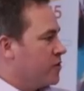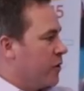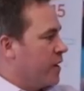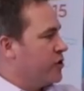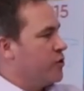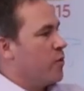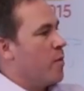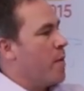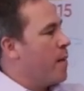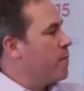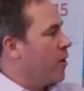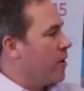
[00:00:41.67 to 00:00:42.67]
So as you
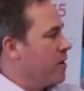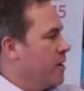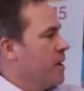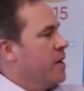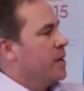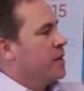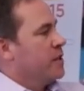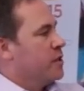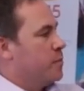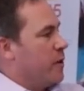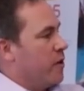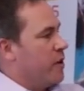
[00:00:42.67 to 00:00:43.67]
remember,
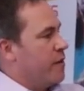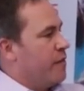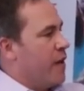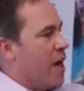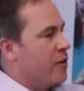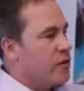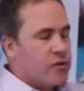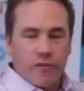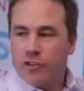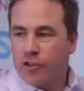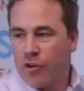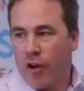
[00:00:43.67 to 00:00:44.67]
spirit and values
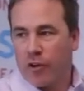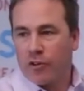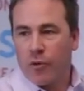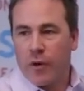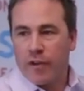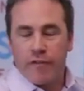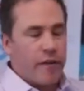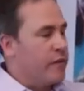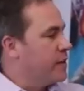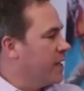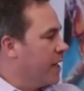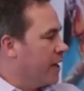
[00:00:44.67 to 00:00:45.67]
of Toronto
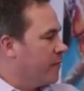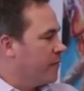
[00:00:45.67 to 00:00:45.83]
2015